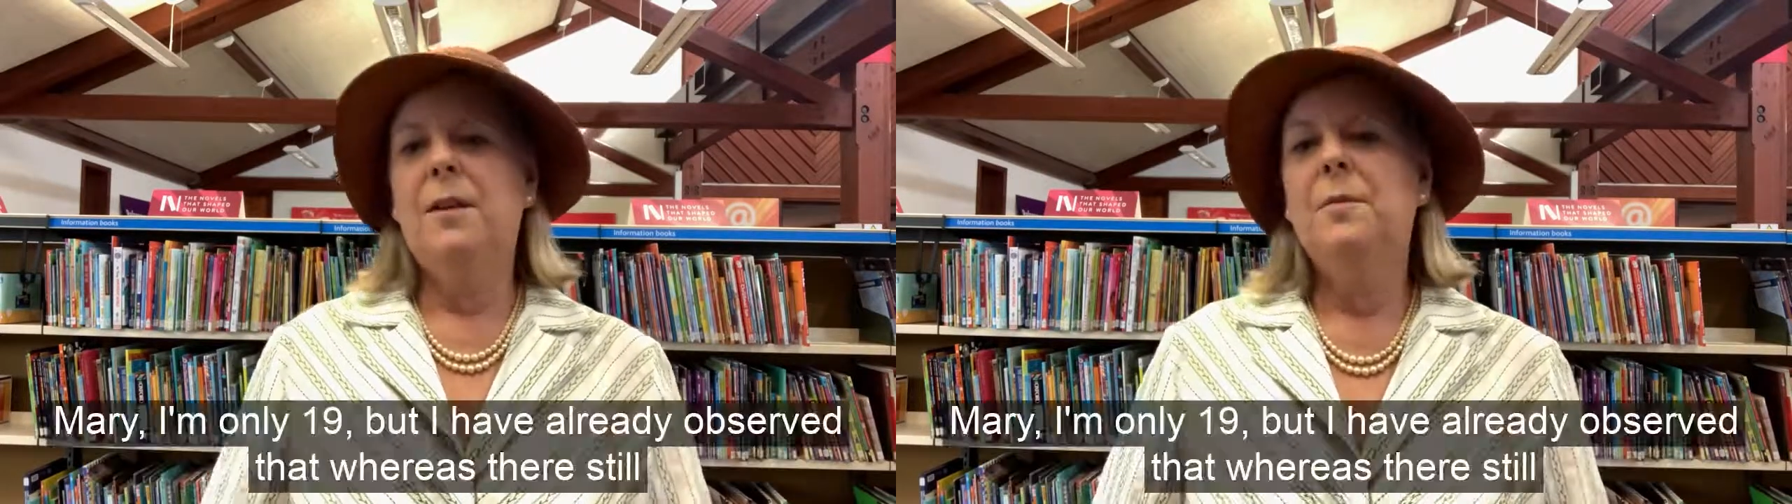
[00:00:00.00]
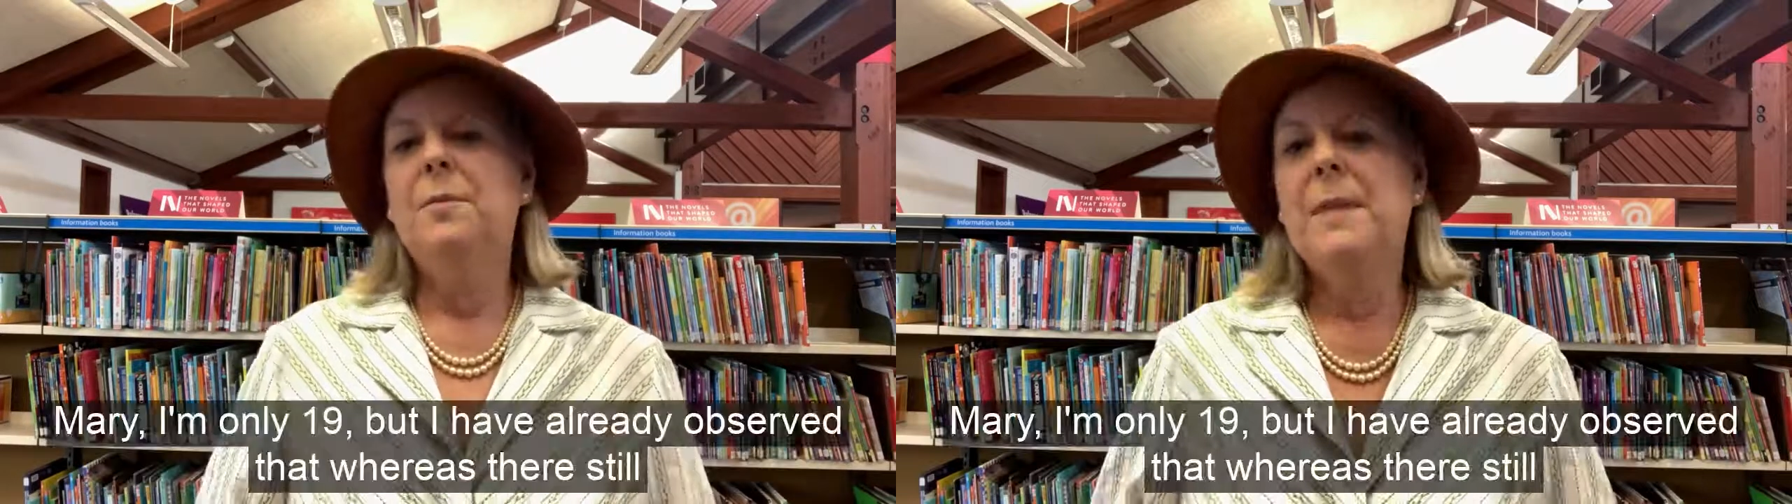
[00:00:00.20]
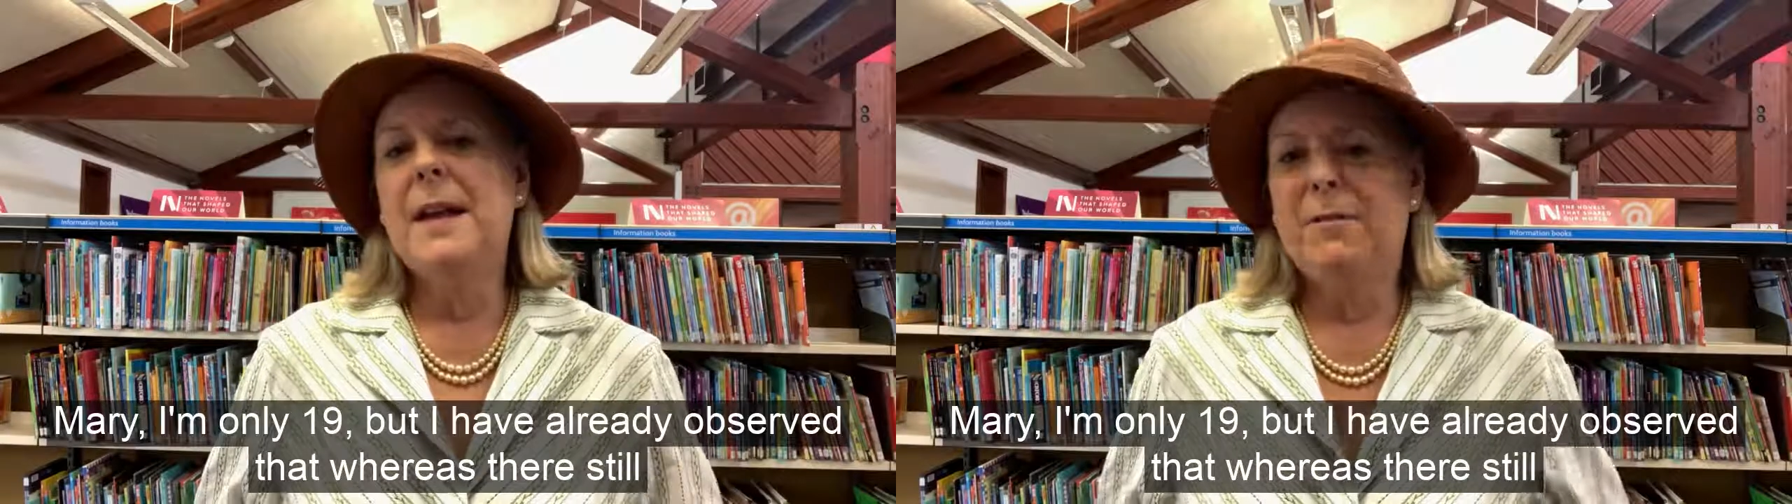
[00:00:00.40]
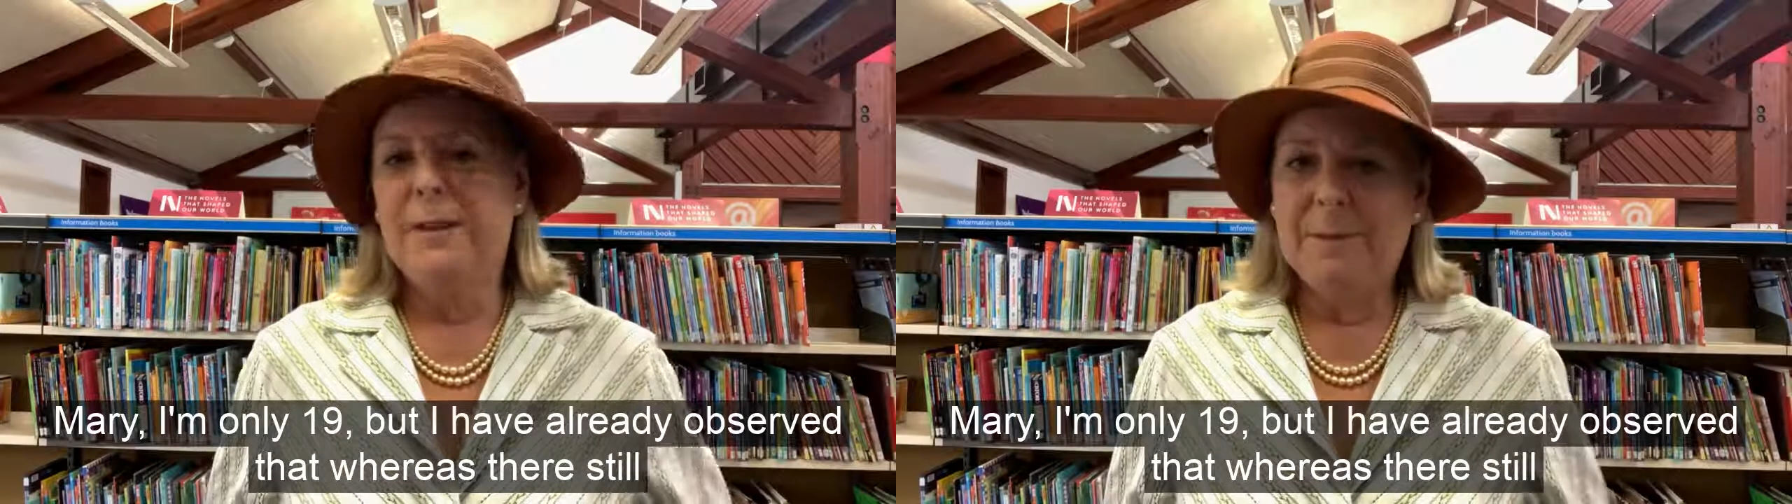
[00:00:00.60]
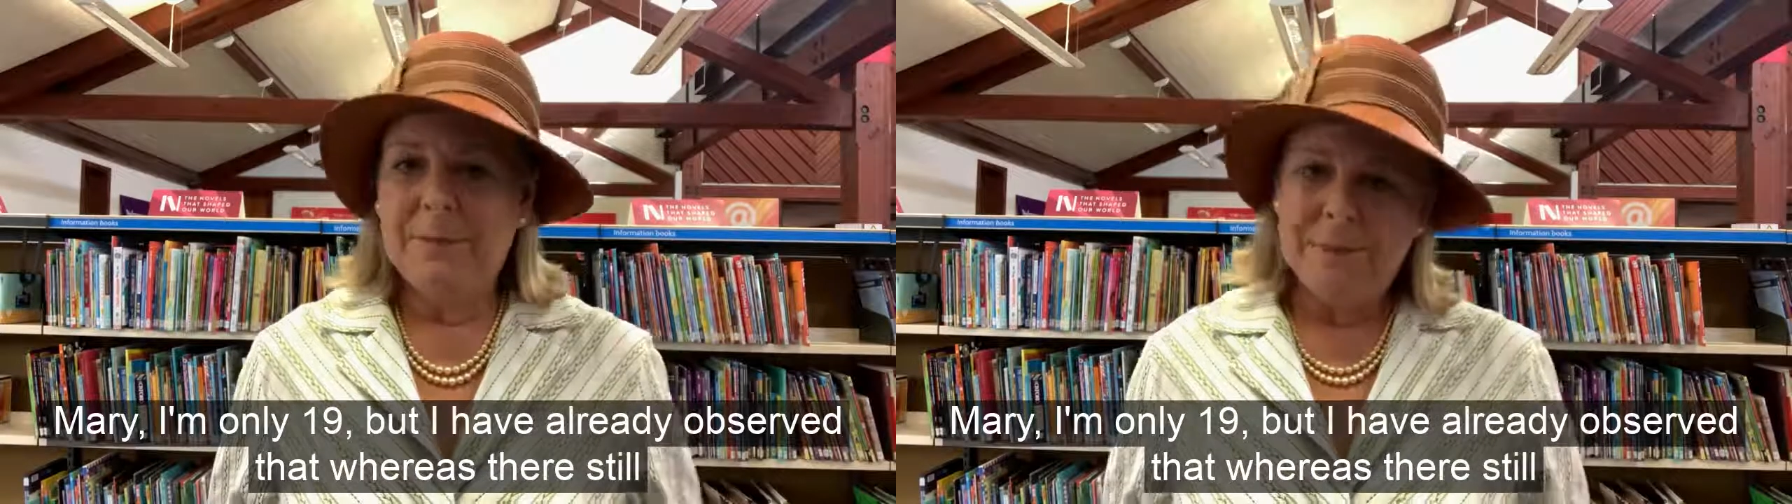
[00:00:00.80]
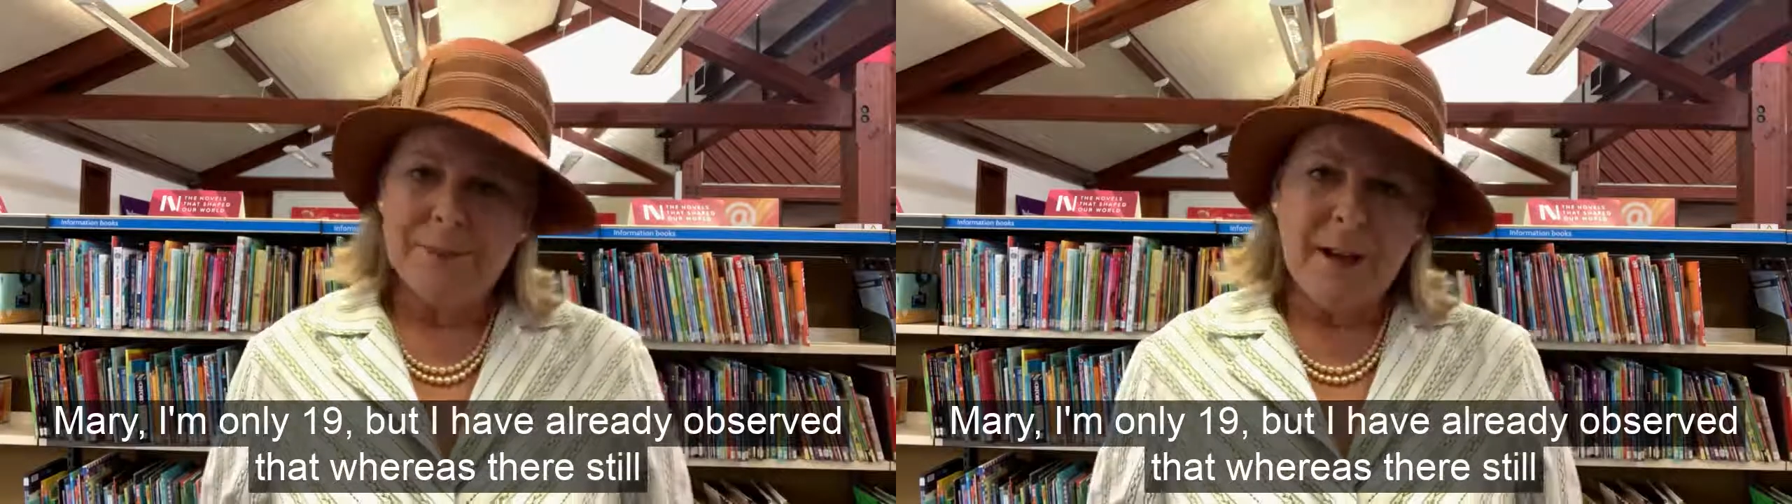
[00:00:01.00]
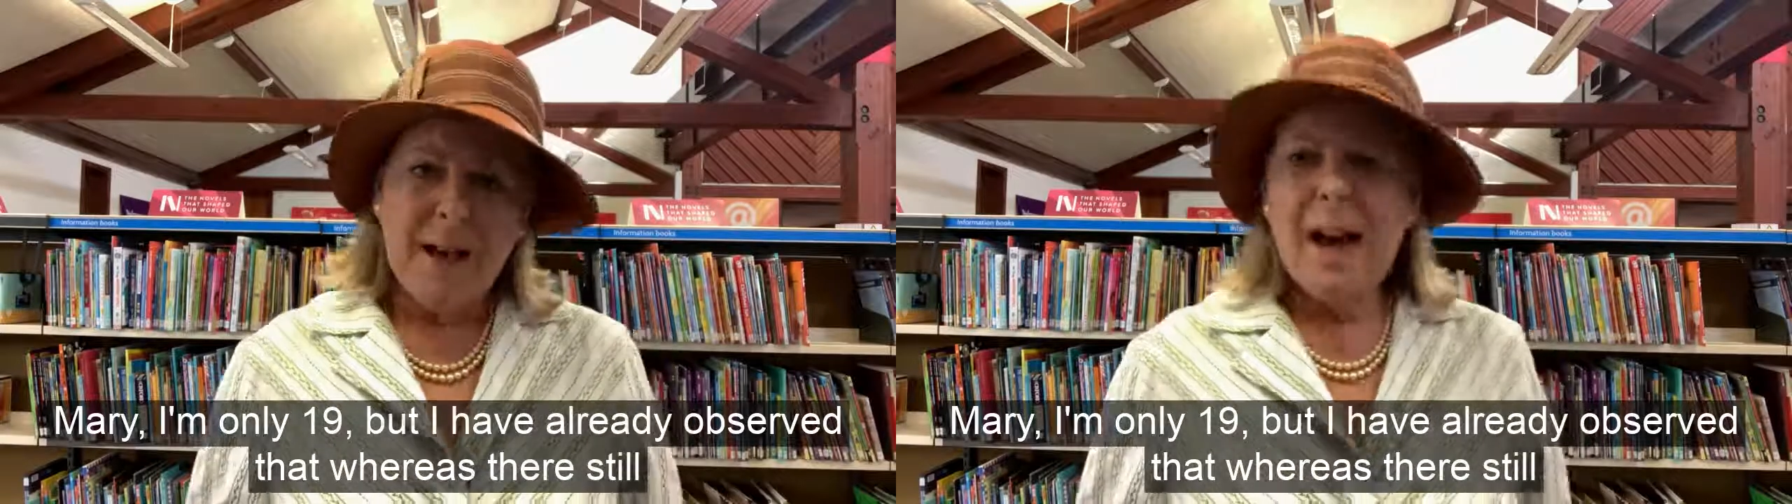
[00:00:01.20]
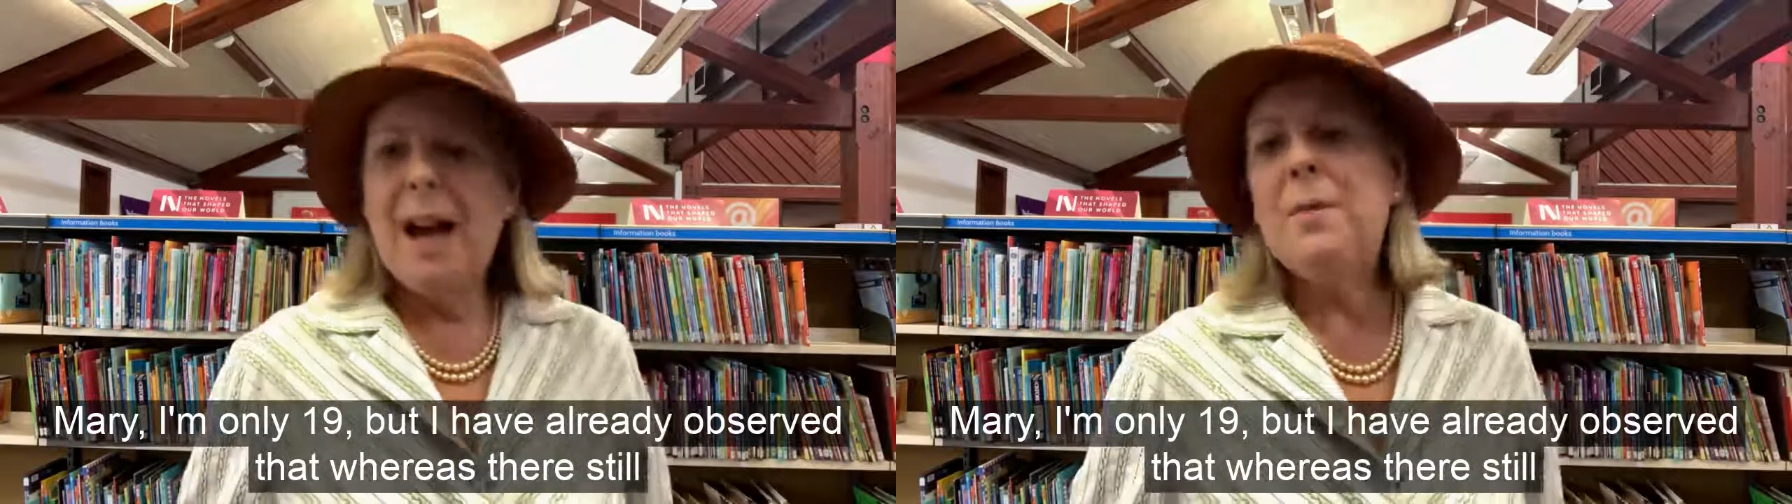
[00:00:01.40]
Mary,
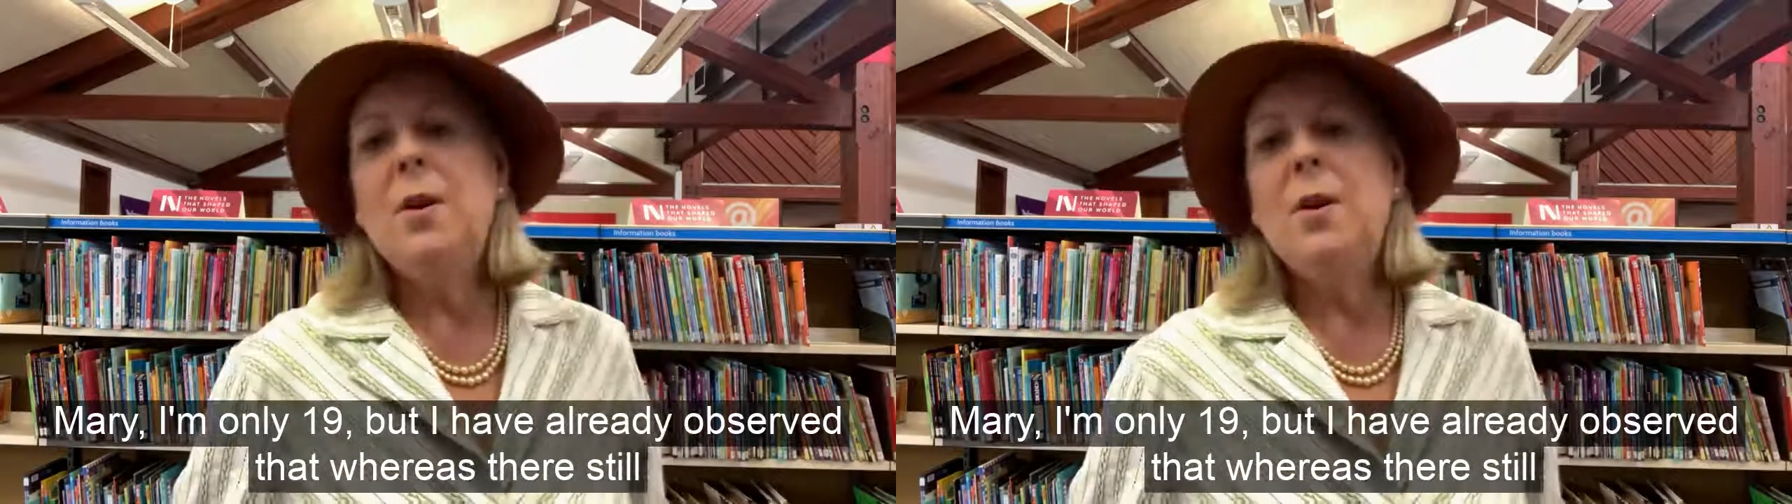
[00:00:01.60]
I'm